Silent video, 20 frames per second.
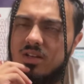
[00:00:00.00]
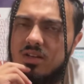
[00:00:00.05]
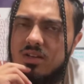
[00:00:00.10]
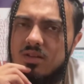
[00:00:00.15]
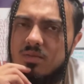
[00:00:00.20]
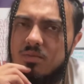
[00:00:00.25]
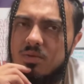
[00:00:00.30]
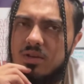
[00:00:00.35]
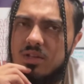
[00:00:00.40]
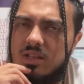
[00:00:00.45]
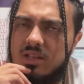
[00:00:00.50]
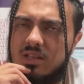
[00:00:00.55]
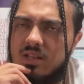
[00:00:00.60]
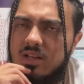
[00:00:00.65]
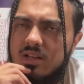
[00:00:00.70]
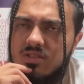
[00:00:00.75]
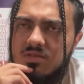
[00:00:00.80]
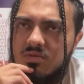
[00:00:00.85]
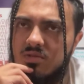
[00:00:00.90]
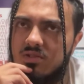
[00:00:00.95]
probably like
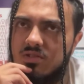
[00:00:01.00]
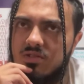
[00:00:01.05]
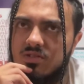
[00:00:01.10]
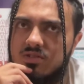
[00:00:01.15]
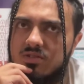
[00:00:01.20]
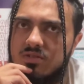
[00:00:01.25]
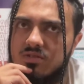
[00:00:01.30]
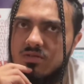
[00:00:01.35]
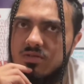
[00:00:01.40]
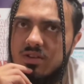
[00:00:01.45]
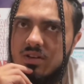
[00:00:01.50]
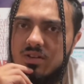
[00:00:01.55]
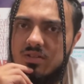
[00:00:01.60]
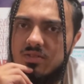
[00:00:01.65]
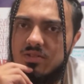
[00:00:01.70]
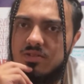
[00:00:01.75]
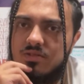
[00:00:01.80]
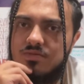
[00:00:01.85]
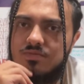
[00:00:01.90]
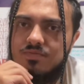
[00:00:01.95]
last week or so. I don't
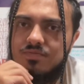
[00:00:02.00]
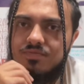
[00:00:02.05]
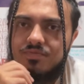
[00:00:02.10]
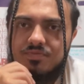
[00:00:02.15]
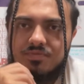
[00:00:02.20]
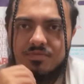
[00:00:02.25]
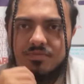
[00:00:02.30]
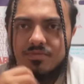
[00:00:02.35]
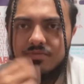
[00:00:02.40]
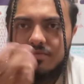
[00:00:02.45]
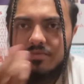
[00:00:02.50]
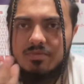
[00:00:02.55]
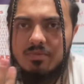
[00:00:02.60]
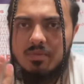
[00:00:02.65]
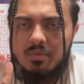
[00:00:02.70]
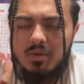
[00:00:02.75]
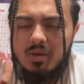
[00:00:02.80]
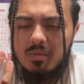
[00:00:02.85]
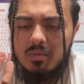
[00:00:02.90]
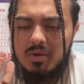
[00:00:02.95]
know,
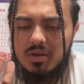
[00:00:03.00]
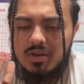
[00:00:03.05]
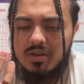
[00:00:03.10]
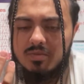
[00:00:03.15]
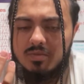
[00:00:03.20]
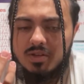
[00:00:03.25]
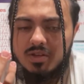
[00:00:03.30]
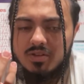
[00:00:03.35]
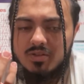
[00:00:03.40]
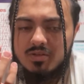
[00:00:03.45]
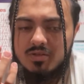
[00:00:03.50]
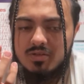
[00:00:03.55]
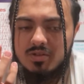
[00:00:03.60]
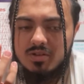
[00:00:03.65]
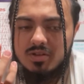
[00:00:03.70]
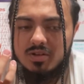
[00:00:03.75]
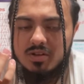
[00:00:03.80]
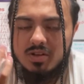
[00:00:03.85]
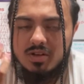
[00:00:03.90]
but either or.